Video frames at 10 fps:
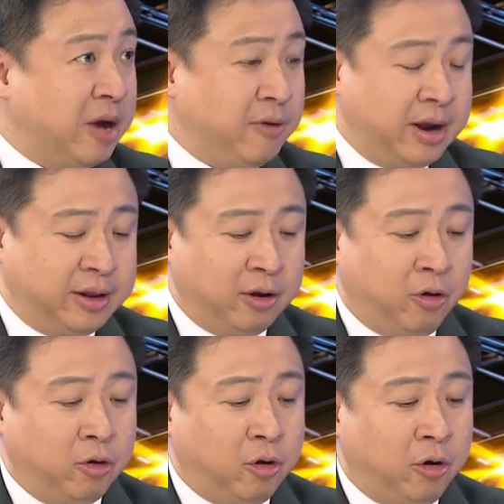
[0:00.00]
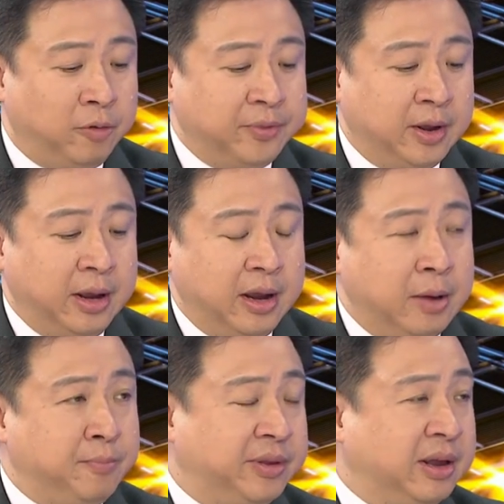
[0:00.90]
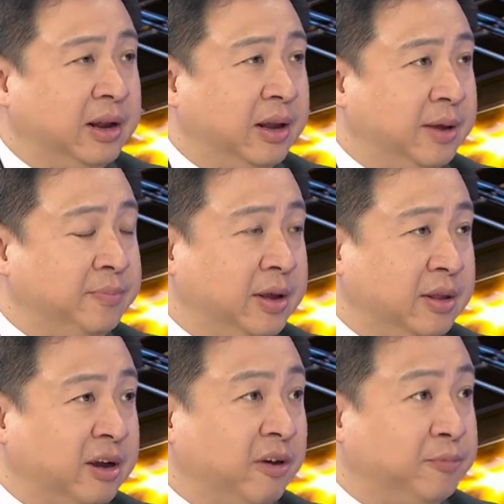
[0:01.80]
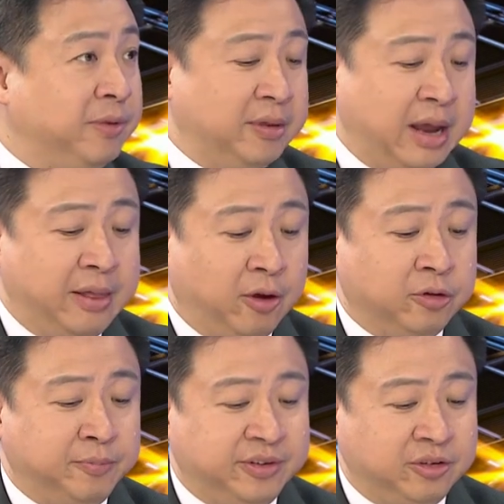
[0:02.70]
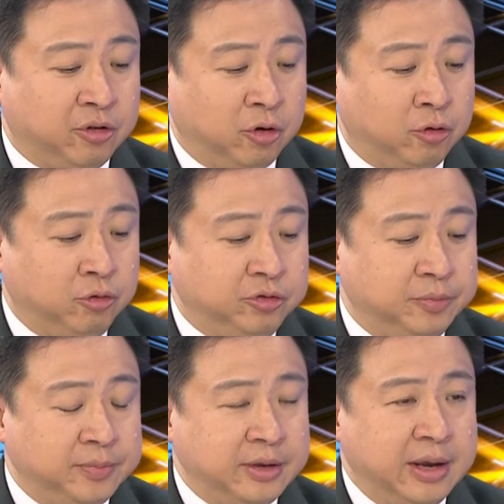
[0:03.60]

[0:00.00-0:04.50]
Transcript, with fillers: Area in Hong Kong, in particular in the government and other business circles.